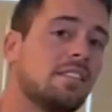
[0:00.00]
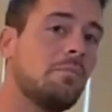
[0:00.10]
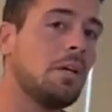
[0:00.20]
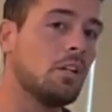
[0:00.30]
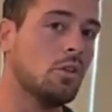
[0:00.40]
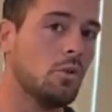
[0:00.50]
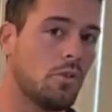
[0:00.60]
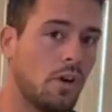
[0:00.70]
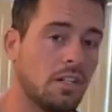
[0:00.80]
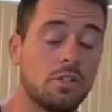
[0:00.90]
is going to be a glute
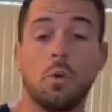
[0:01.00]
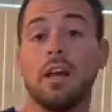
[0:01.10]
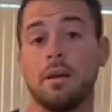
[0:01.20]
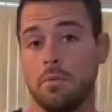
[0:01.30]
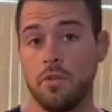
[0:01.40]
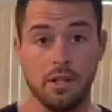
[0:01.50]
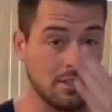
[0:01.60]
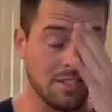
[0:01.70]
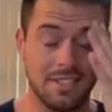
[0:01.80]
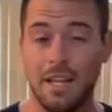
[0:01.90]
thrust or a hip thrust.
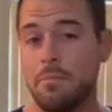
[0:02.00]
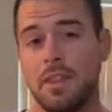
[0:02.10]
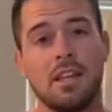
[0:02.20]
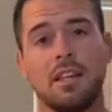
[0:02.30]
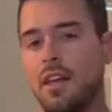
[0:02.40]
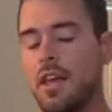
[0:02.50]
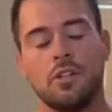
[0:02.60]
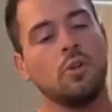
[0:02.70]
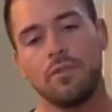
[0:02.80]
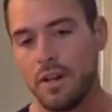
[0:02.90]
It's the same thing,
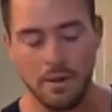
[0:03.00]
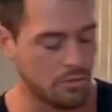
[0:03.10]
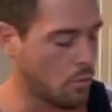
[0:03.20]
two different names